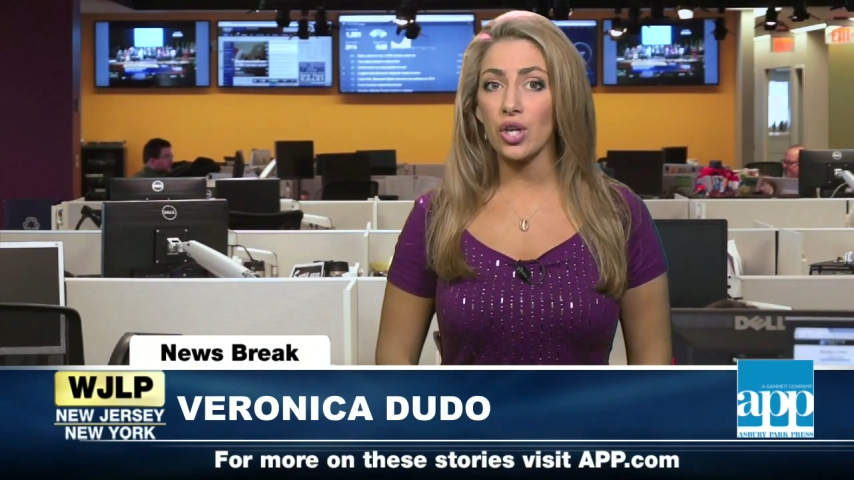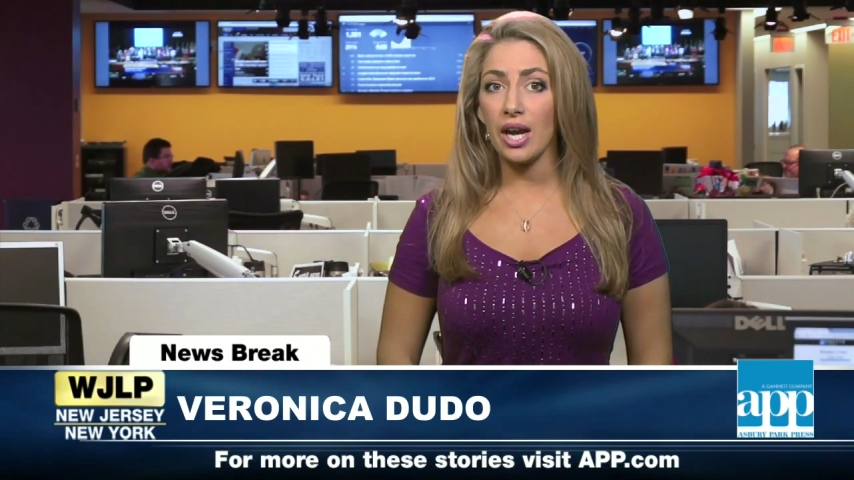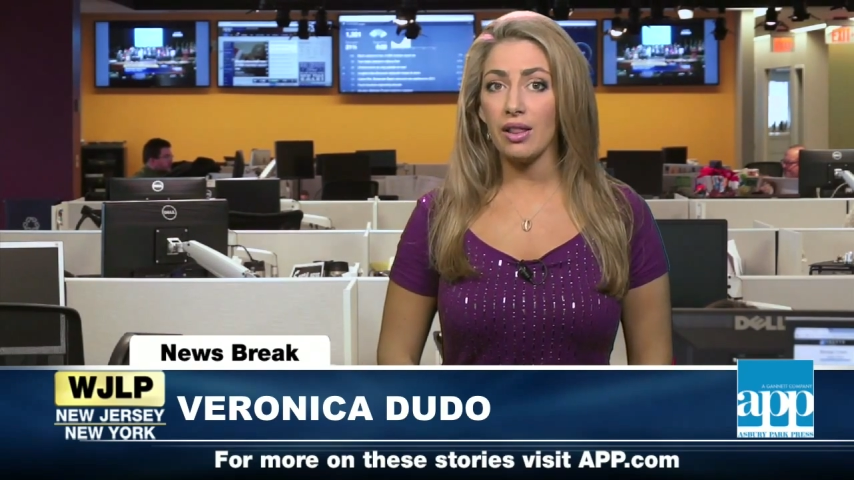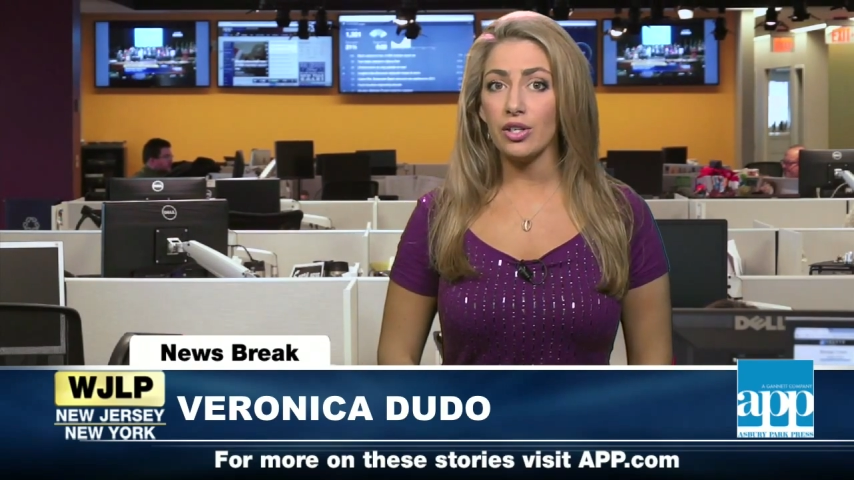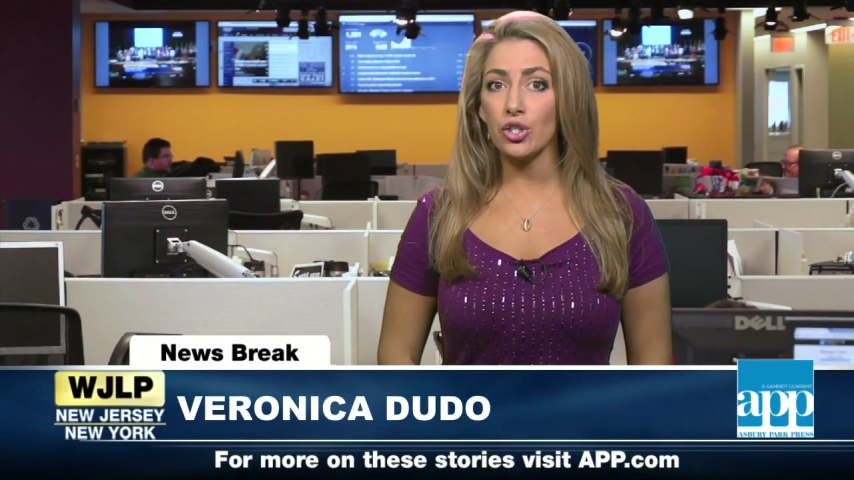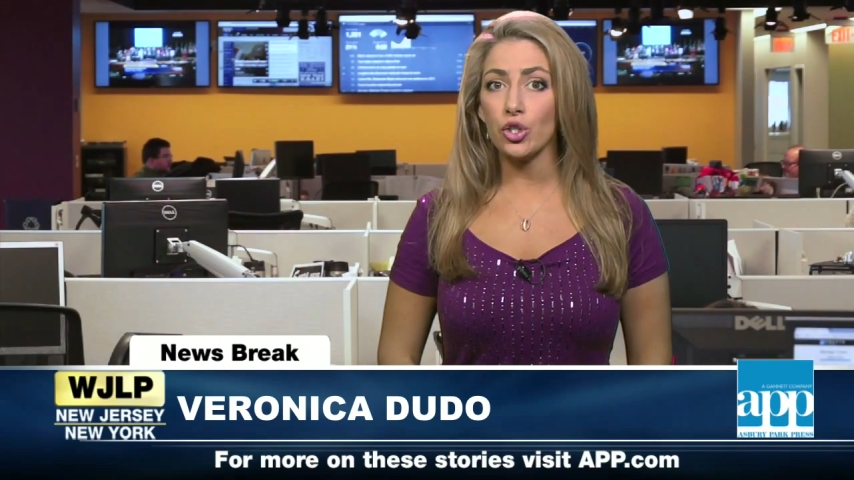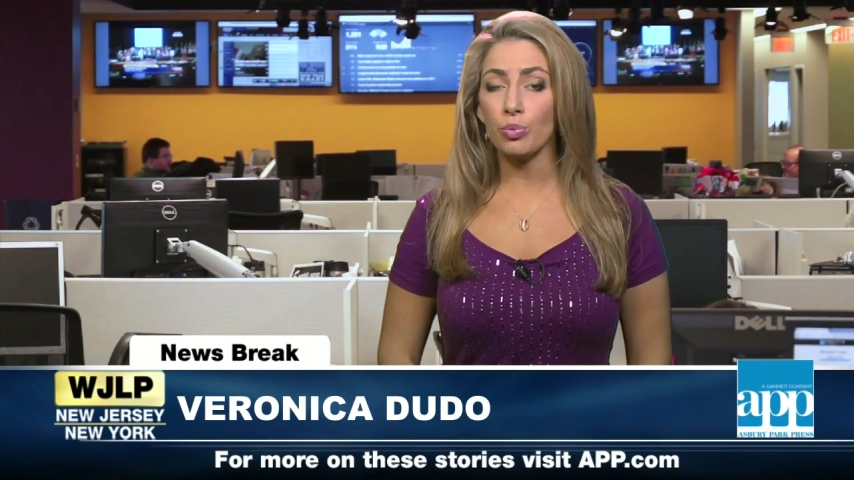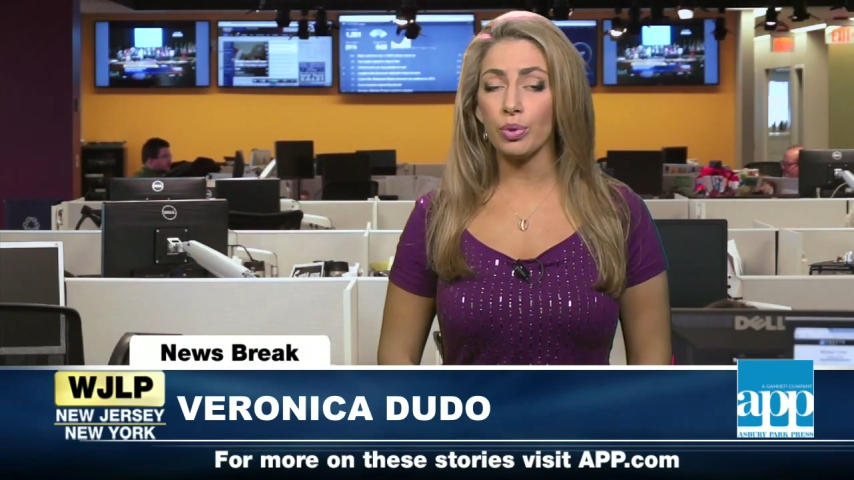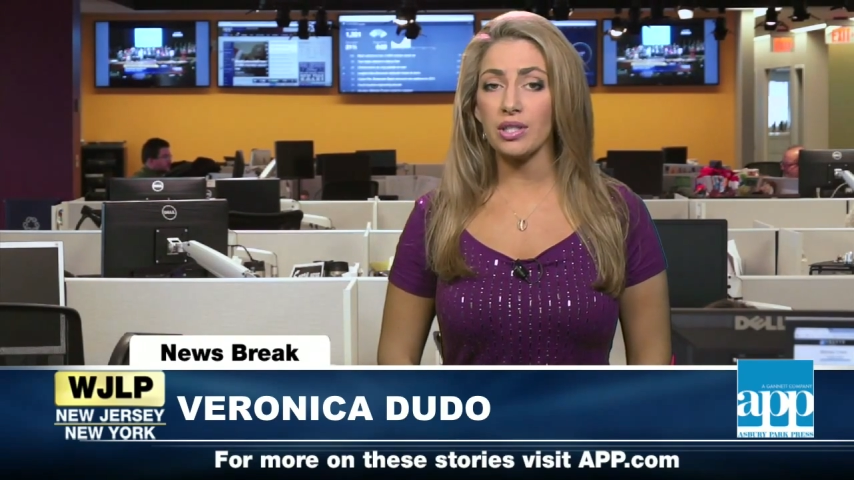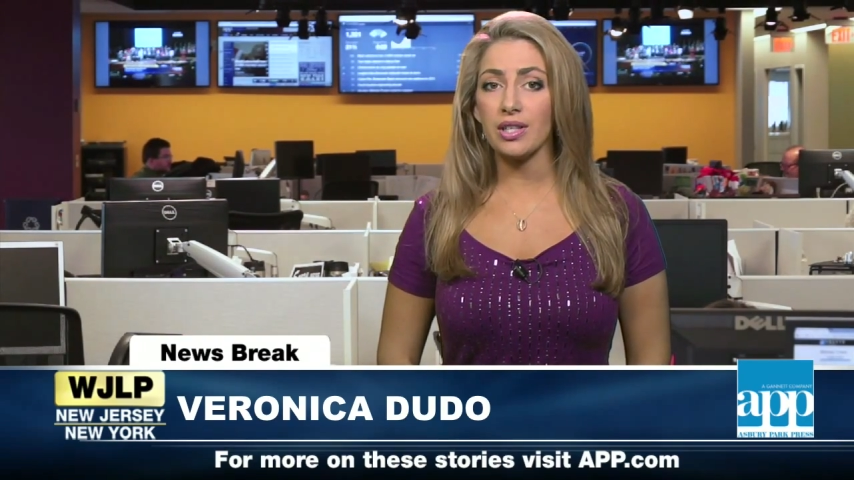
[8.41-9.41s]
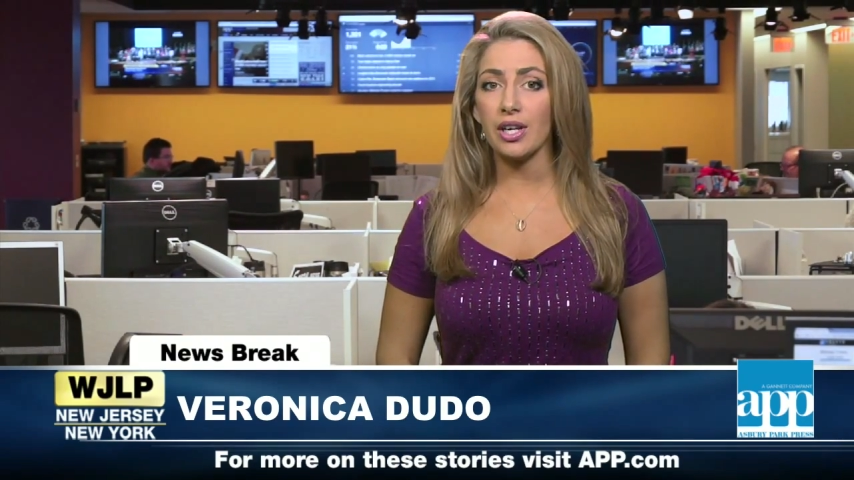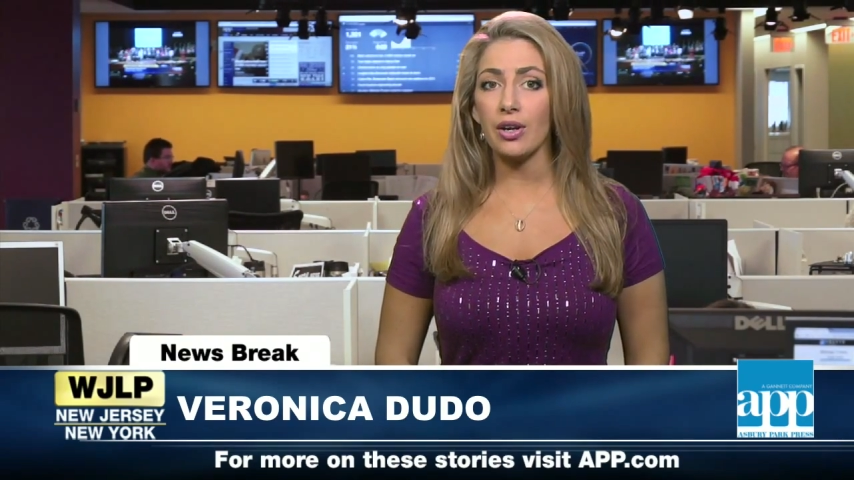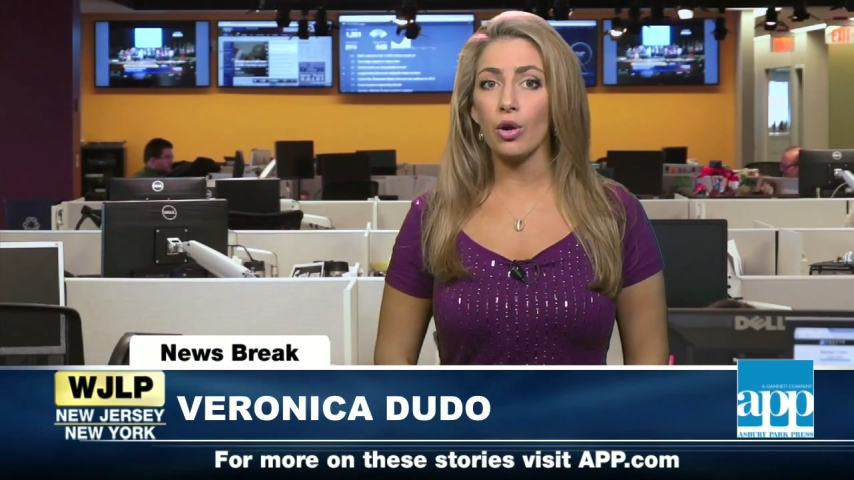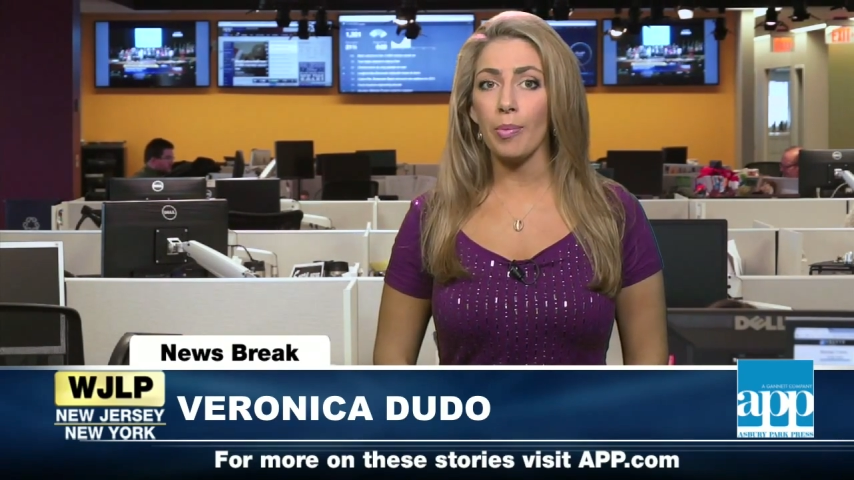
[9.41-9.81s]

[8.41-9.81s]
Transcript: challenge to President